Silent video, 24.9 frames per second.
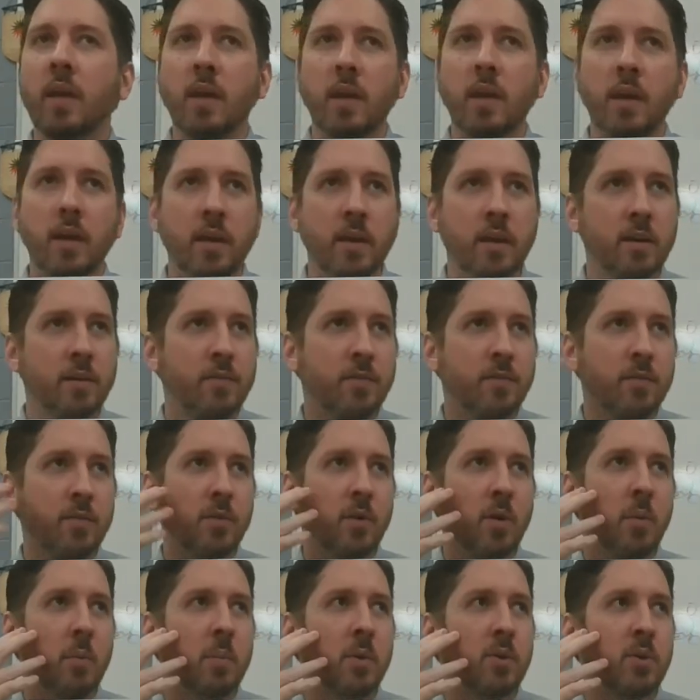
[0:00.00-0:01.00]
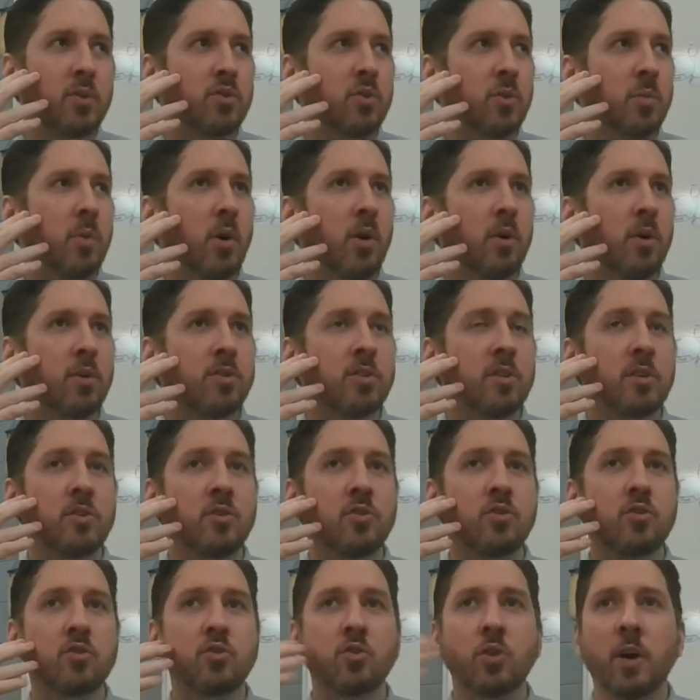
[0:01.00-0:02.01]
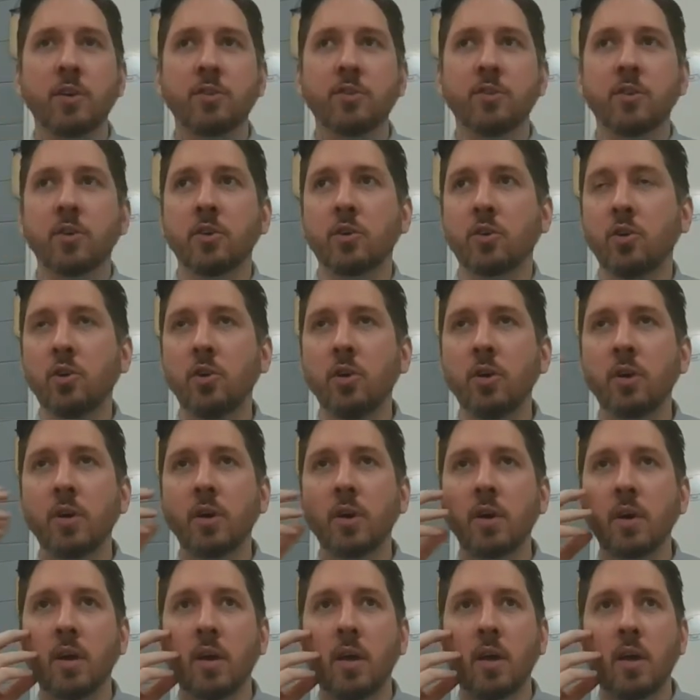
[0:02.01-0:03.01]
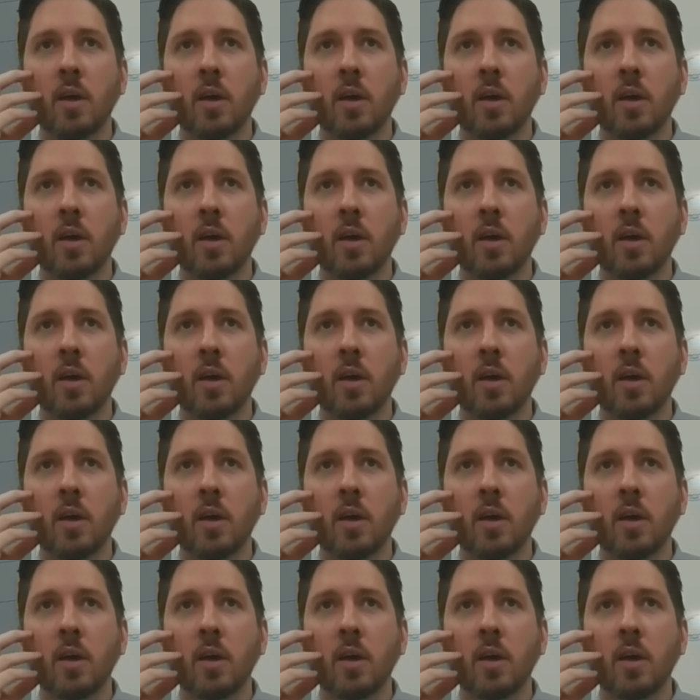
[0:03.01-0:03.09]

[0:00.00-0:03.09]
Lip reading: if Mr. Parsons tries to cook,